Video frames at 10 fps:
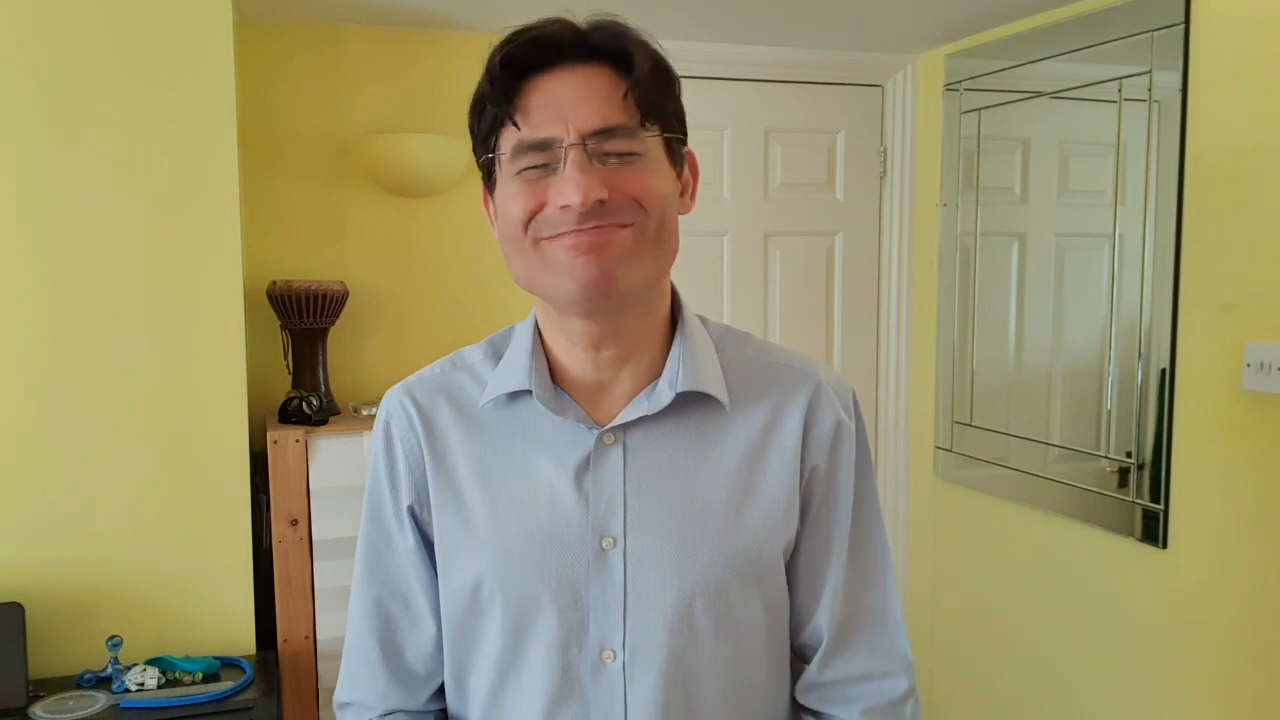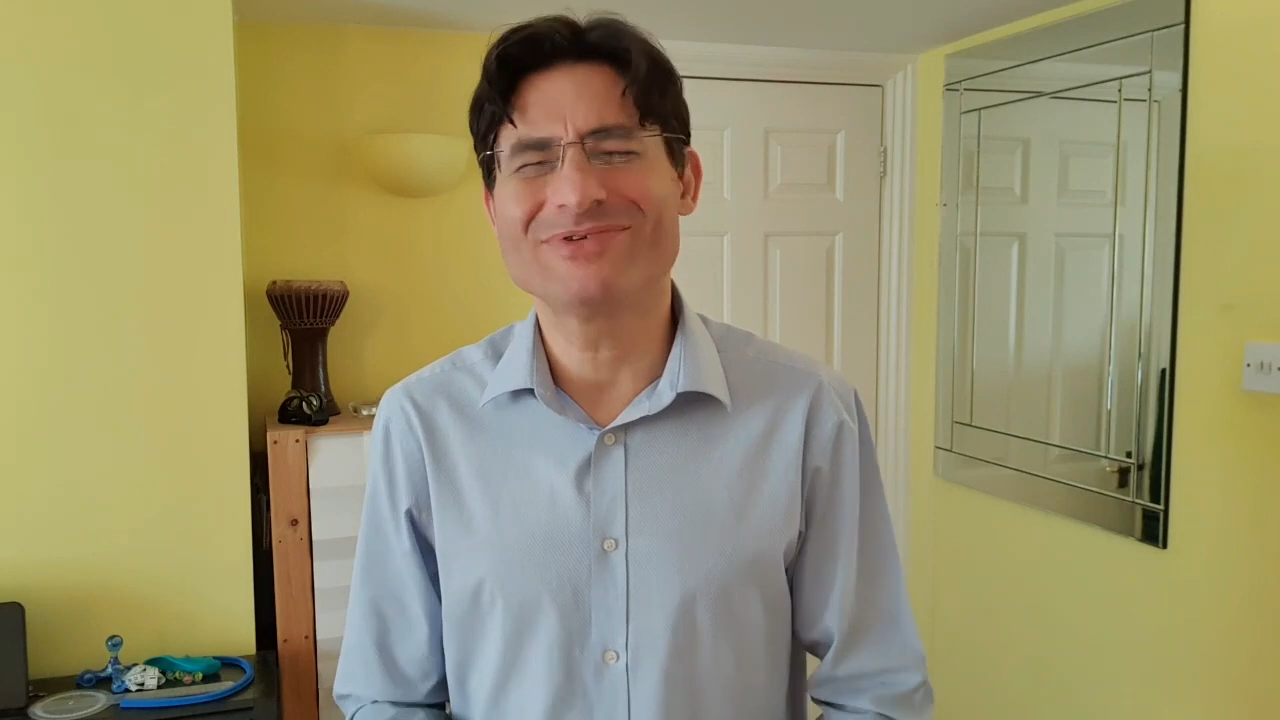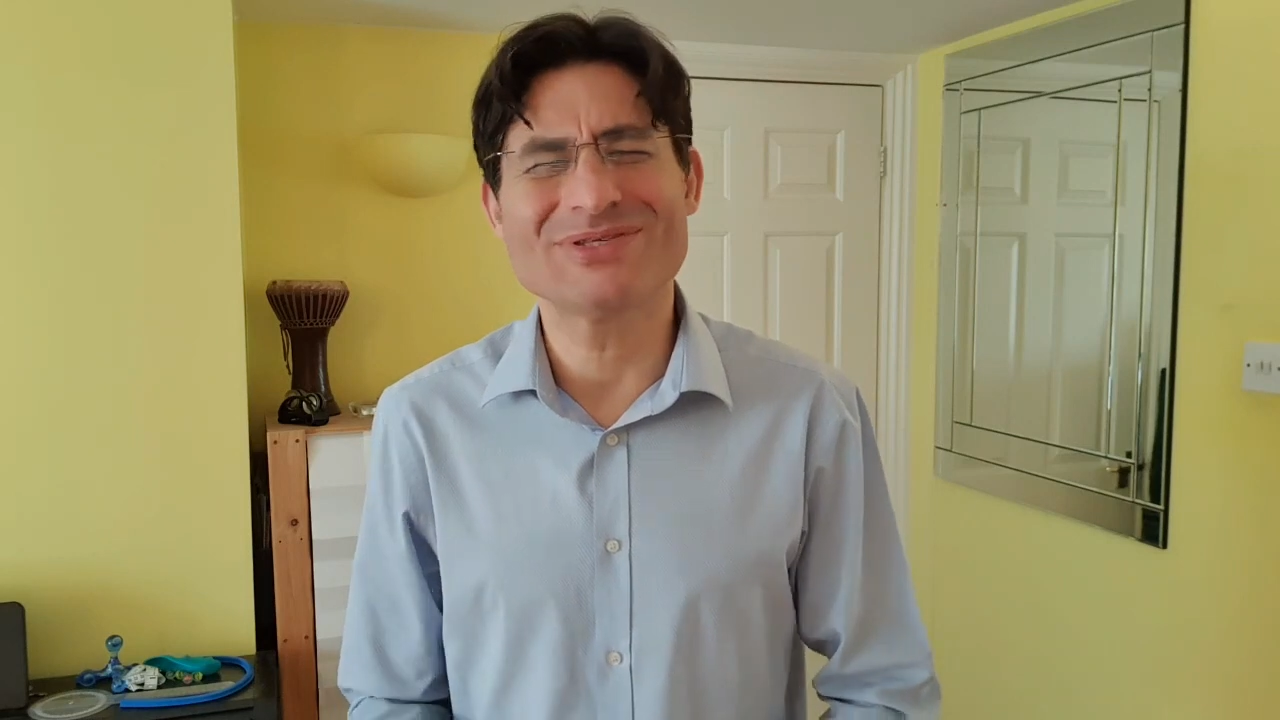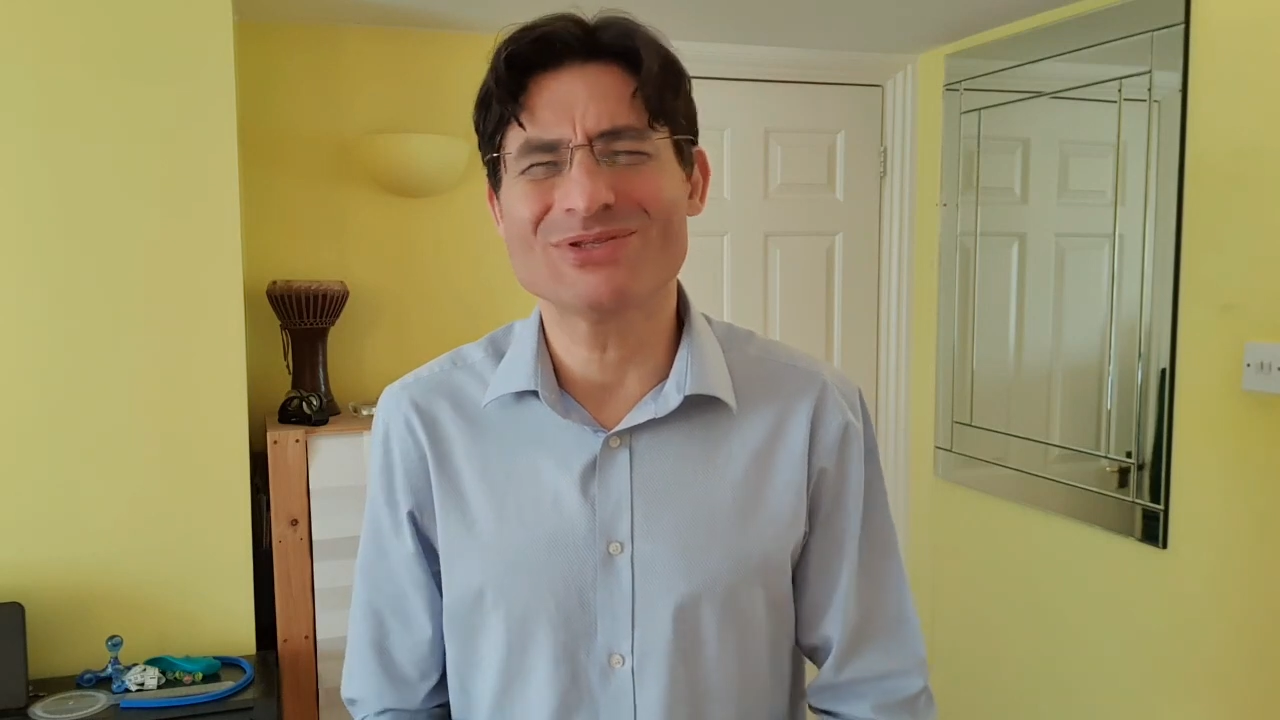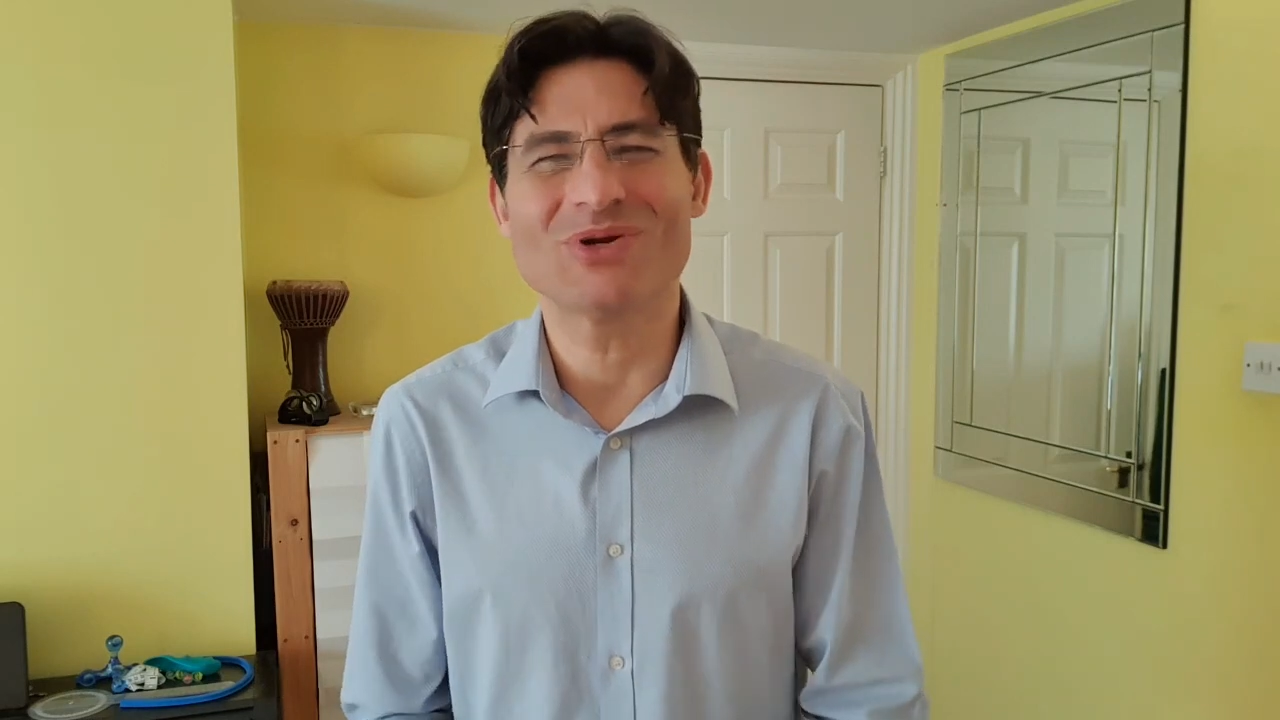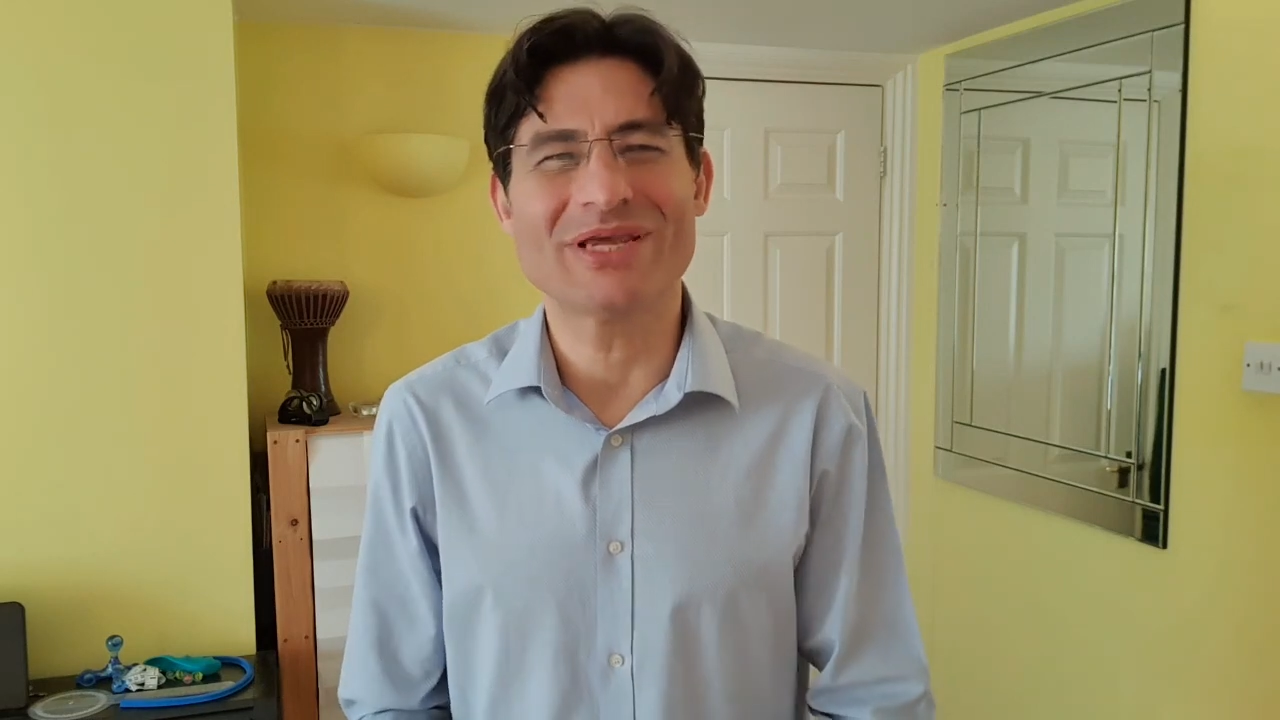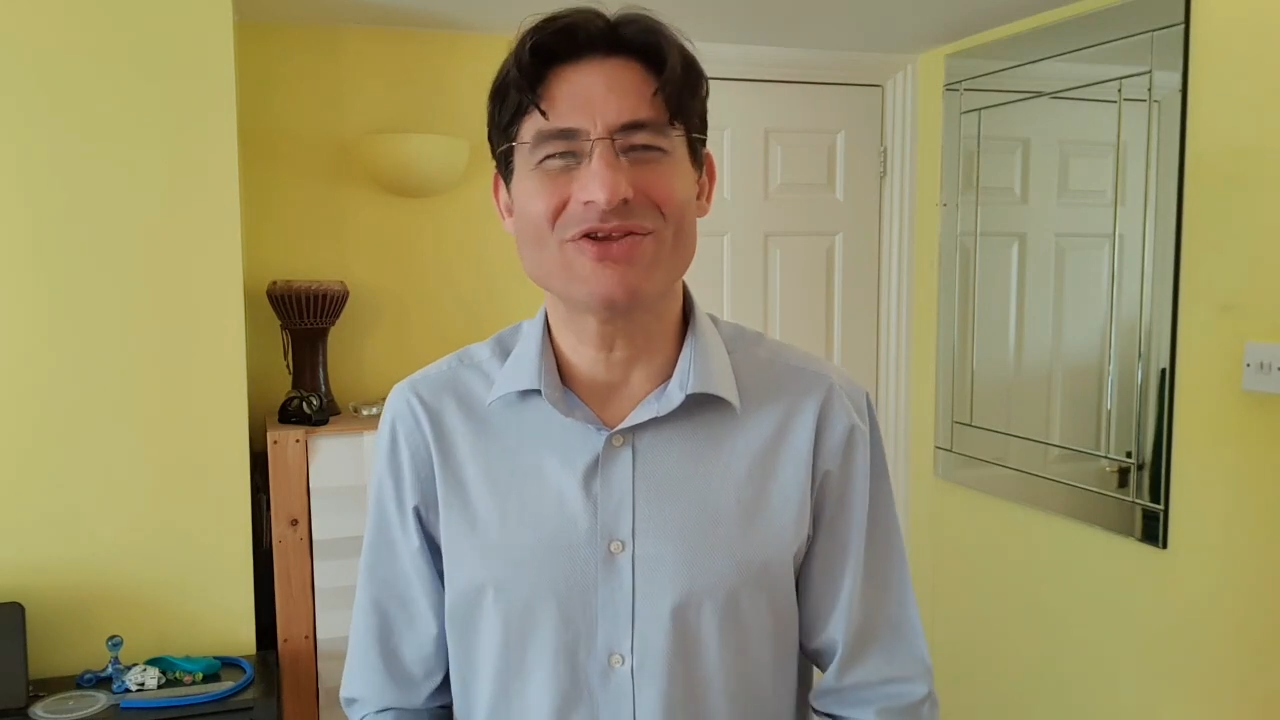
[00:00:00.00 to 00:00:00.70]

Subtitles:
just not